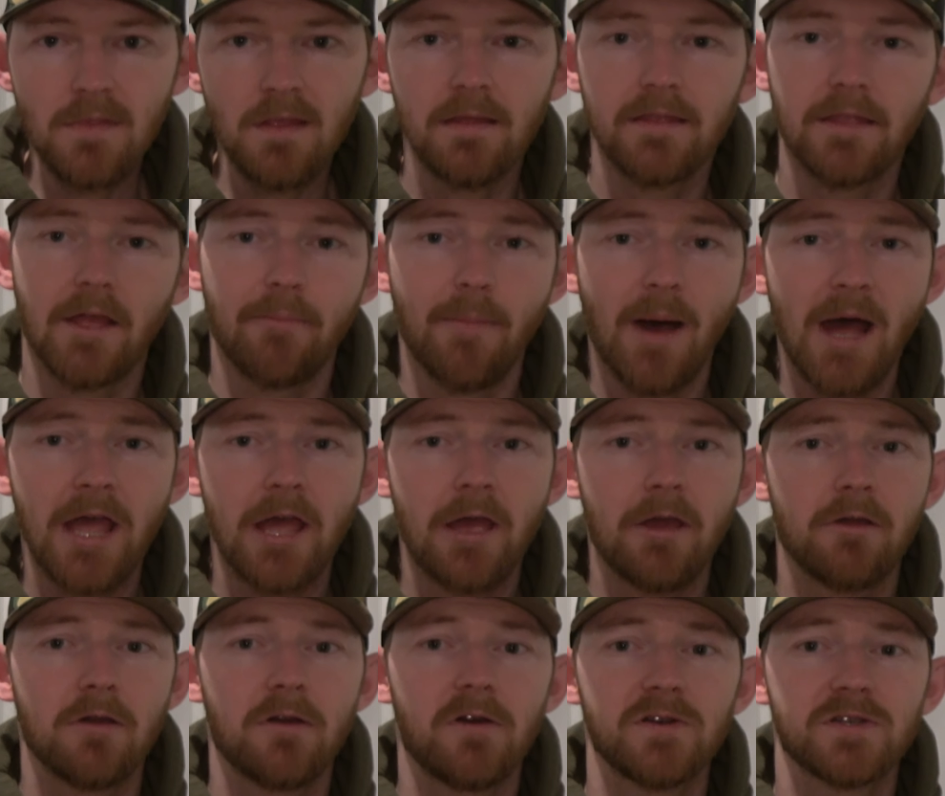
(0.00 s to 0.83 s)
Now my
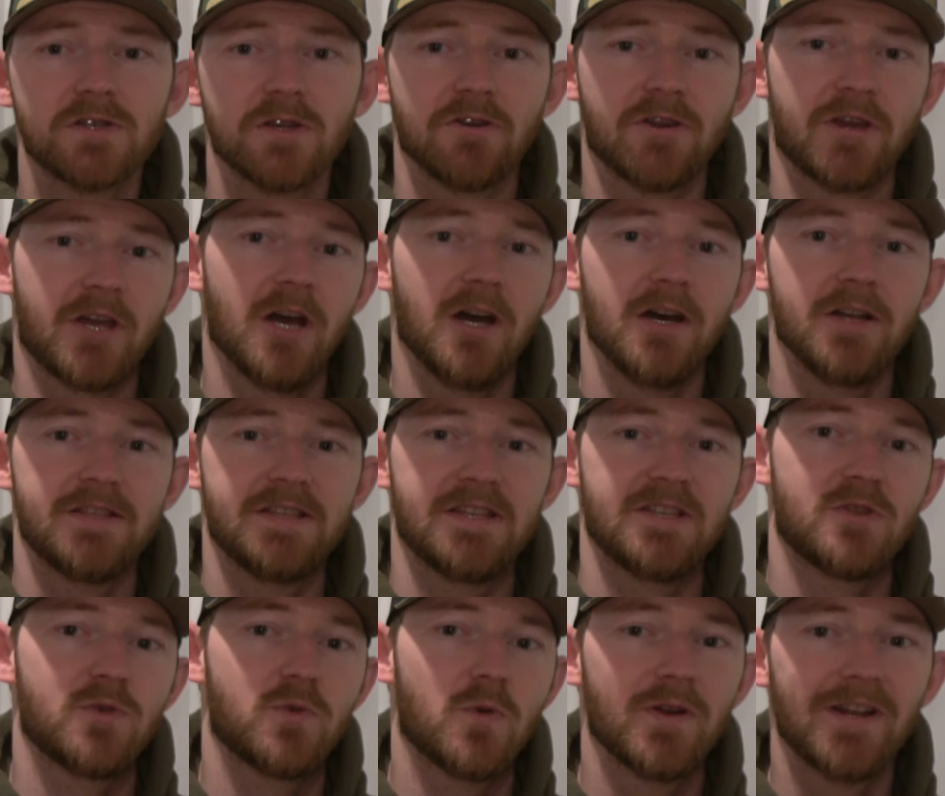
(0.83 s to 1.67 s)
arrows are cut to
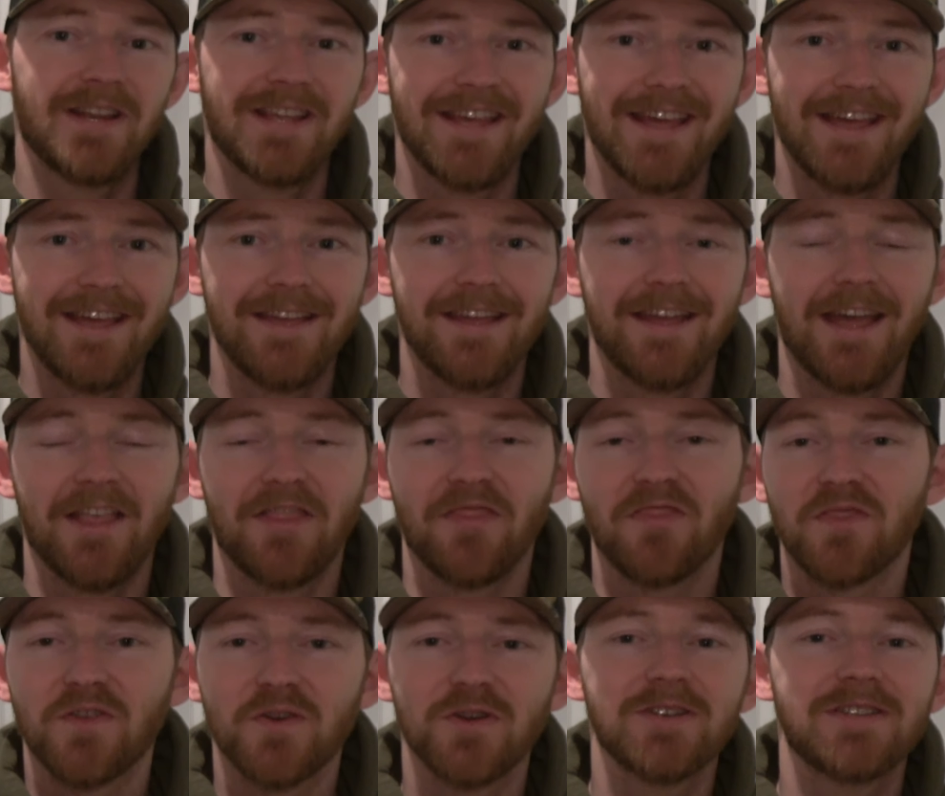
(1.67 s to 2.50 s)
28
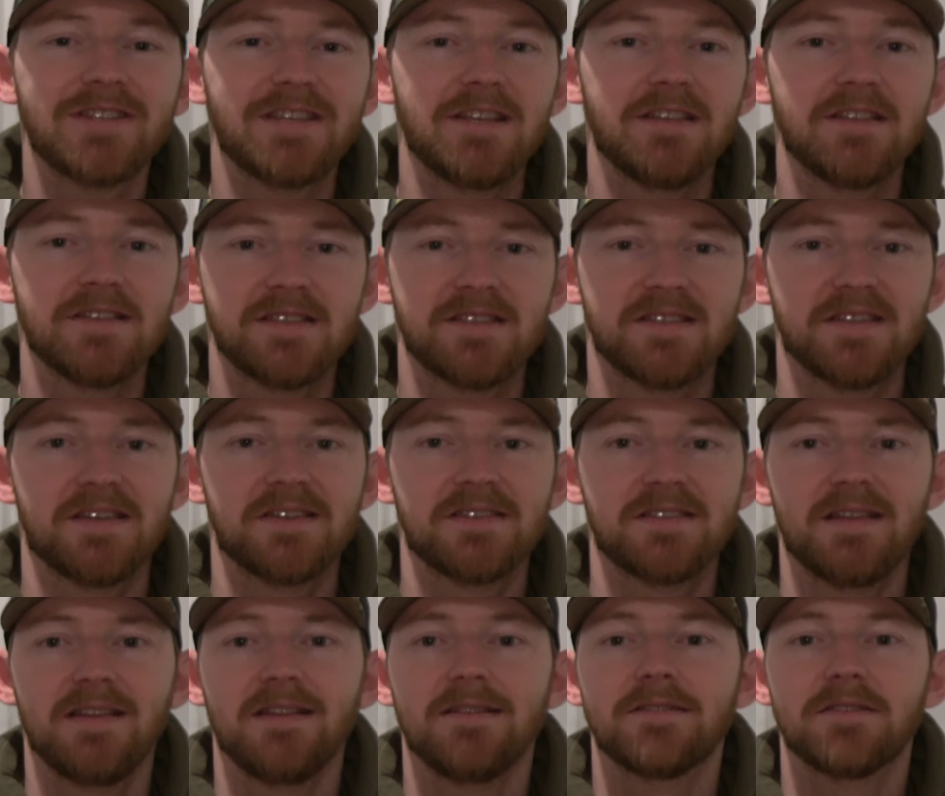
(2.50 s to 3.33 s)
and
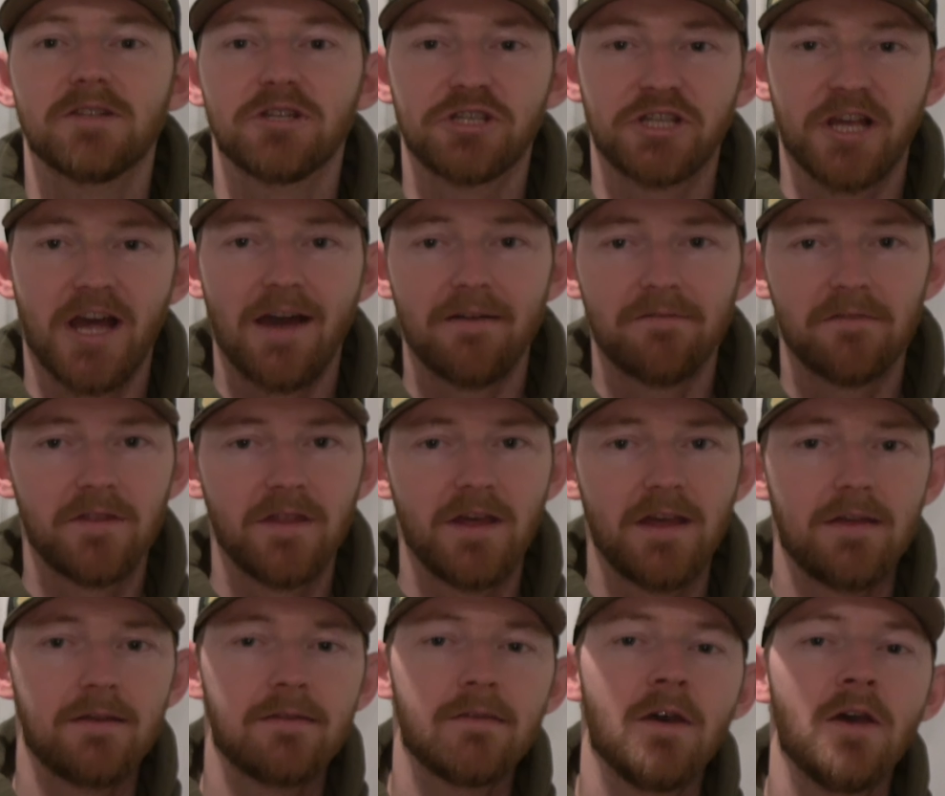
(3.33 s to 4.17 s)
13/16 shaft
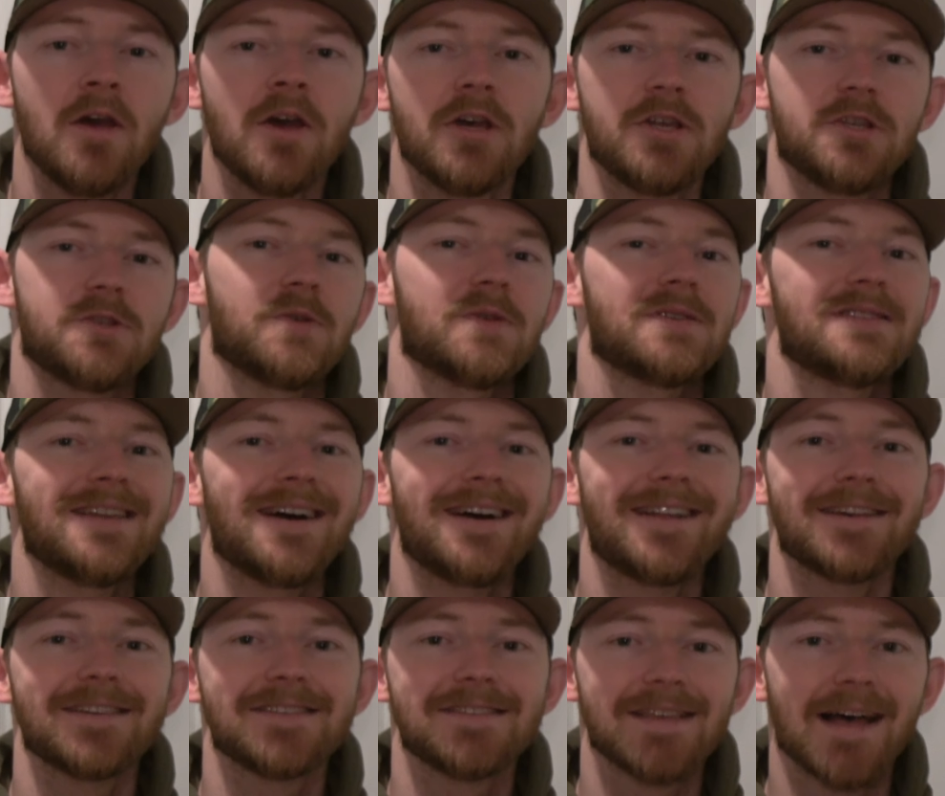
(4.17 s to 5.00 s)
length, so it's
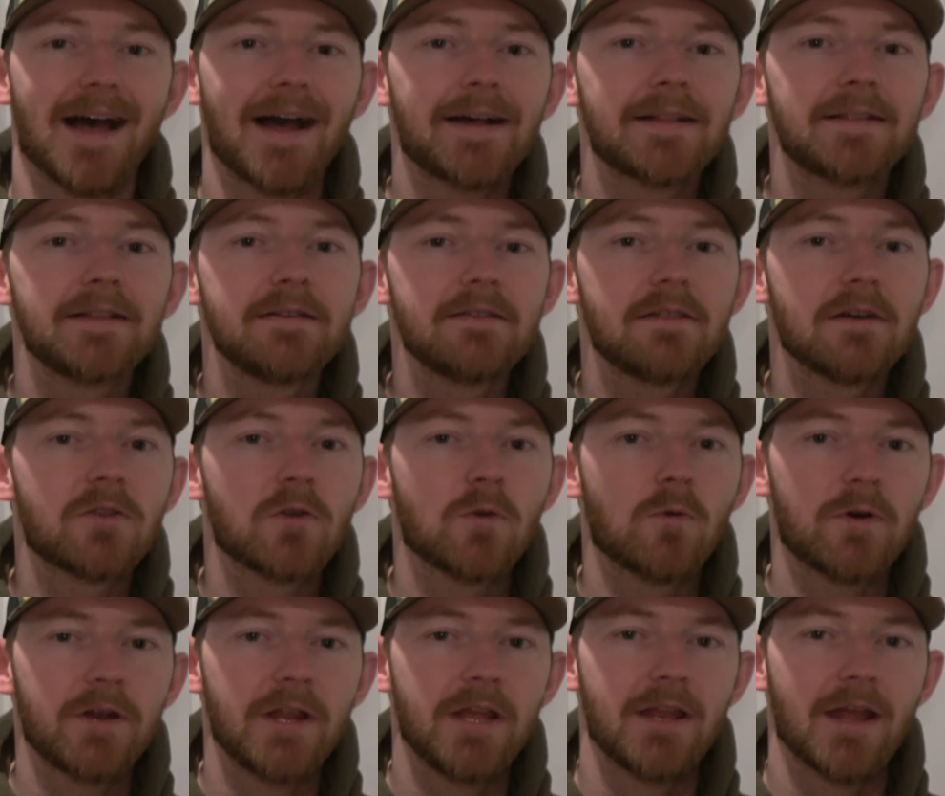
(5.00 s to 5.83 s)
not exactly the
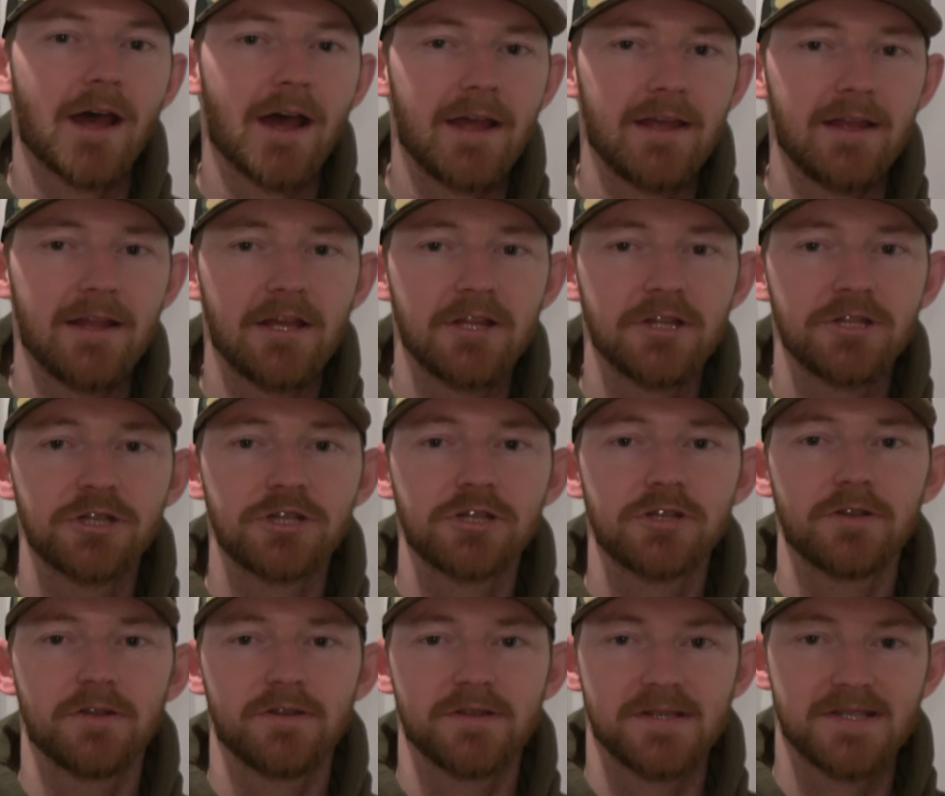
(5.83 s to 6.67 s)

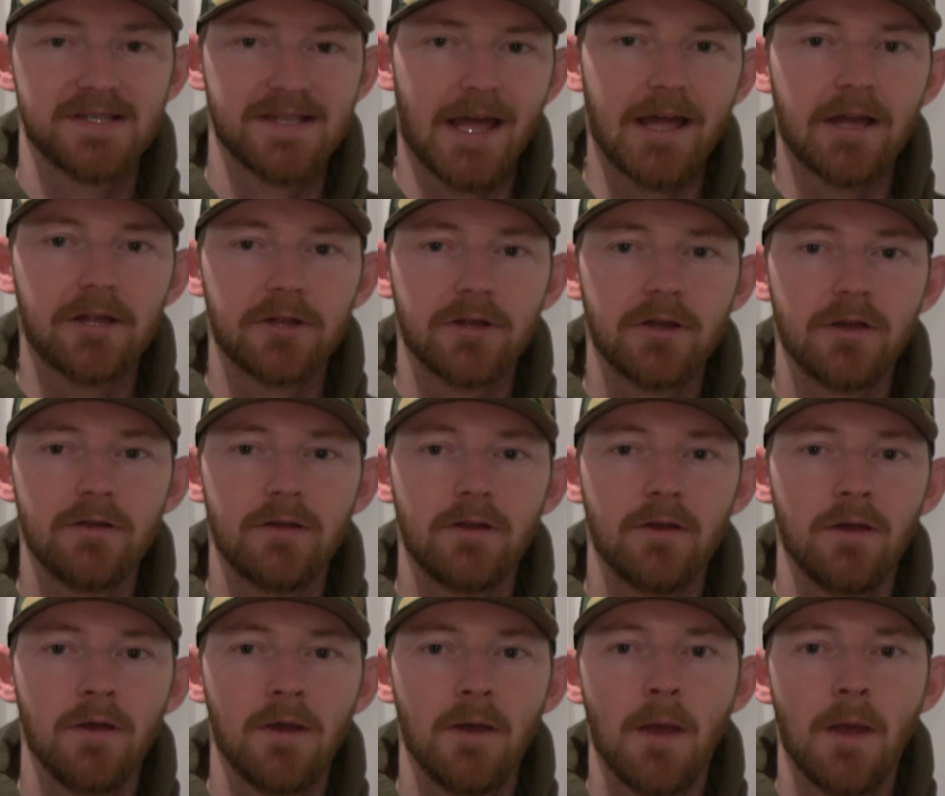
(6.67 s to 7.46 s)
29-inch standard,